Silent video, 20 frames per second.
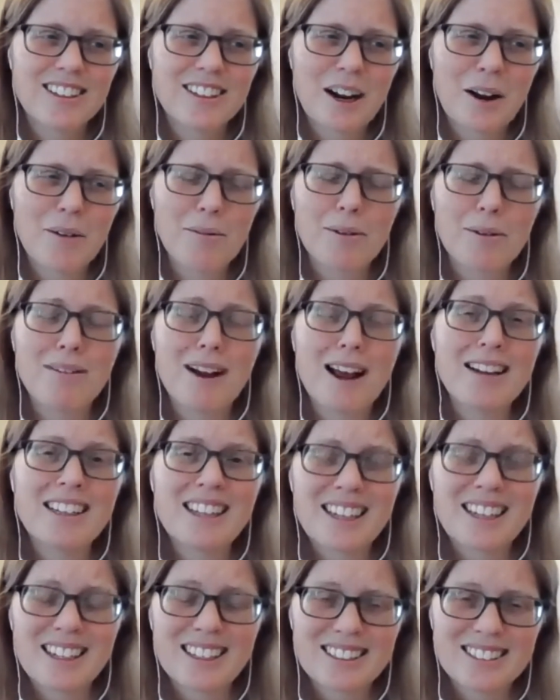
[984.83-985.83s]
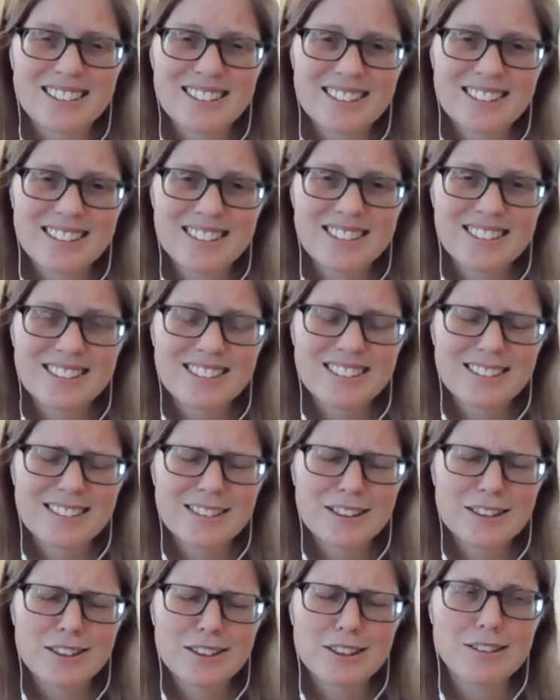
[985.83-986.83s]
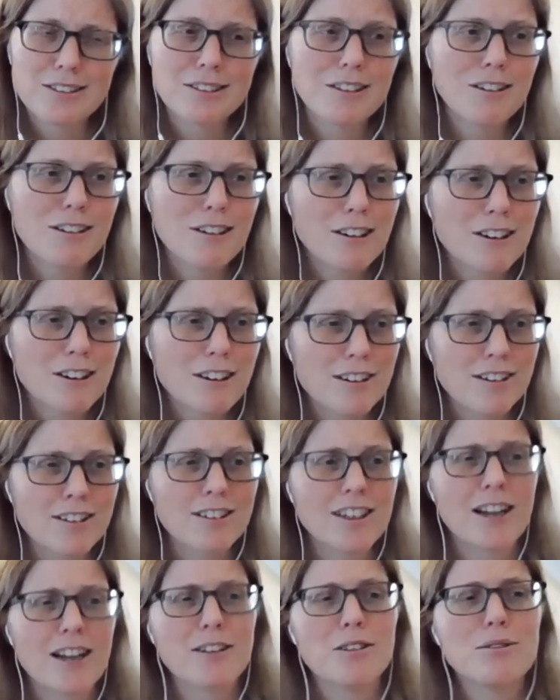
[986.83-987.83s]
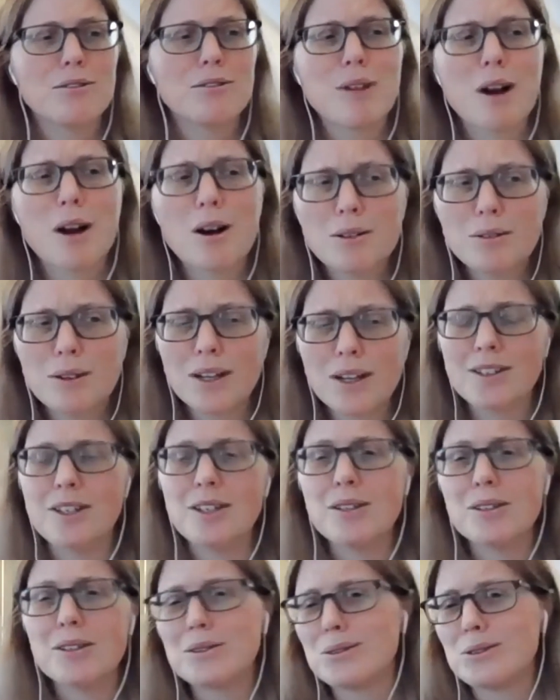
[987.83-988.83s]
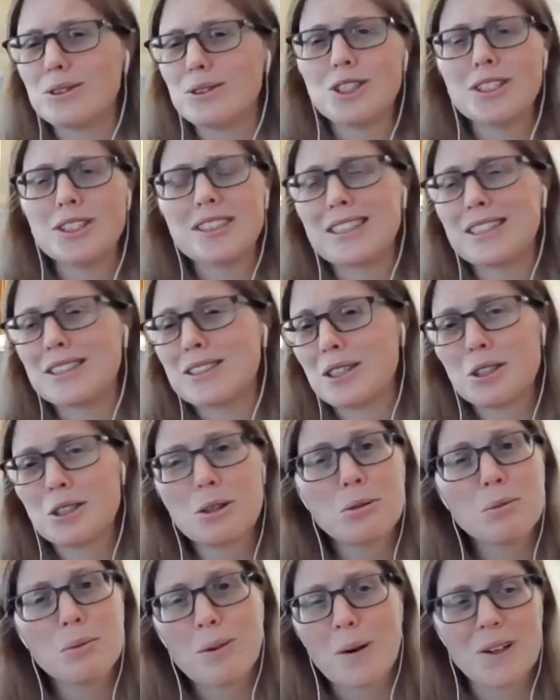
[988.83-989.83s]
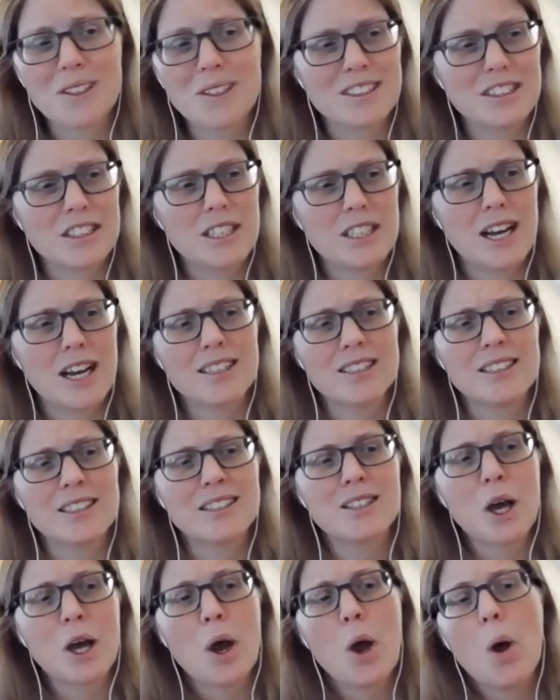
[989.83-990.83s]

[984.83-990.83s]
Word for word: Are we ready to learn and grow anew, just as a newborn does?